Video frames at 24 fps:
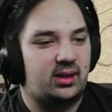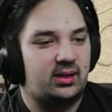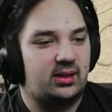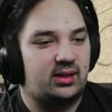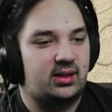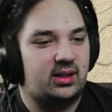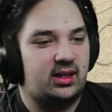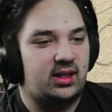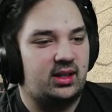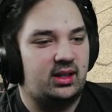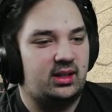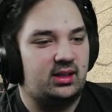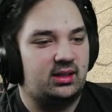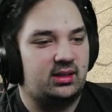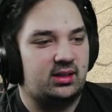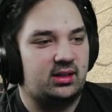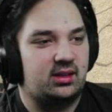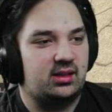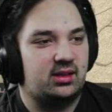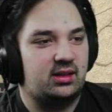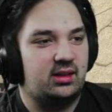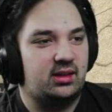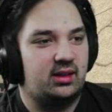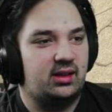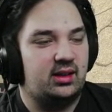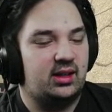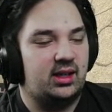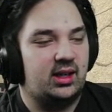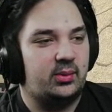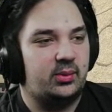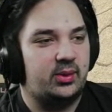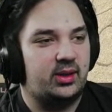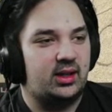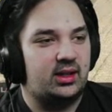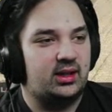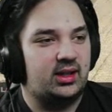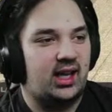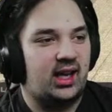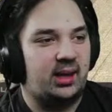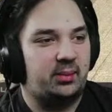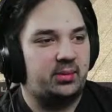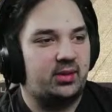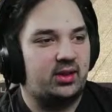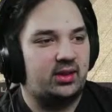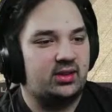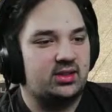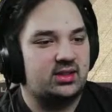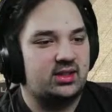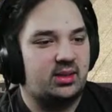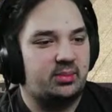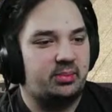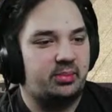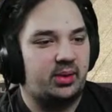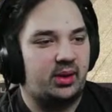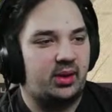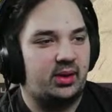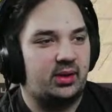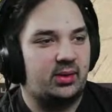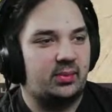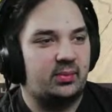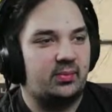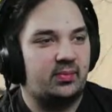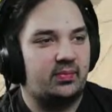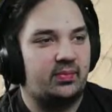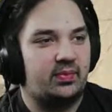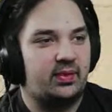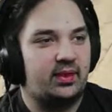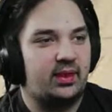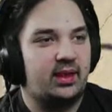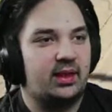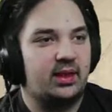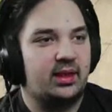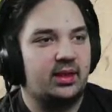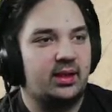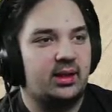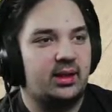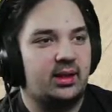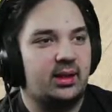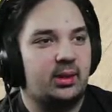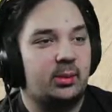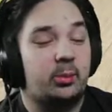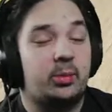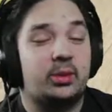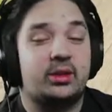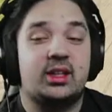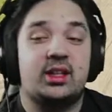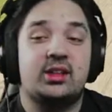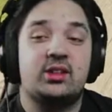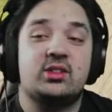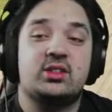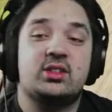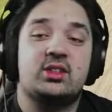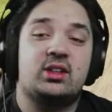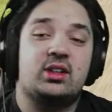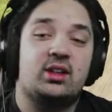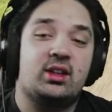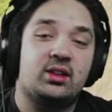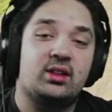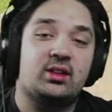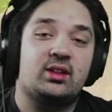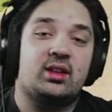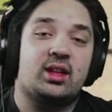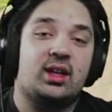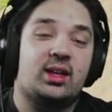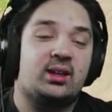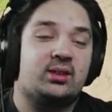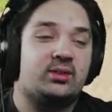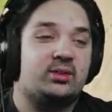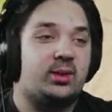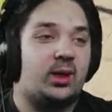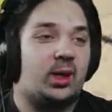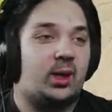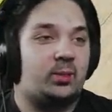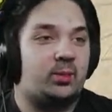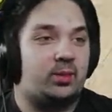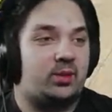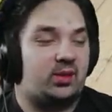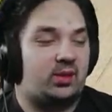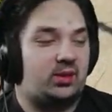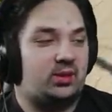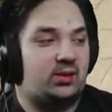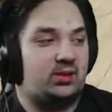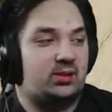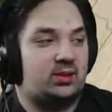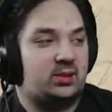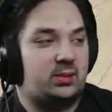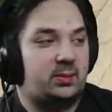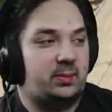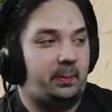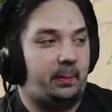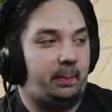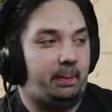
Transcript: and Keenan. And we got lap cars on the bottom. But then there's another line of lap cars.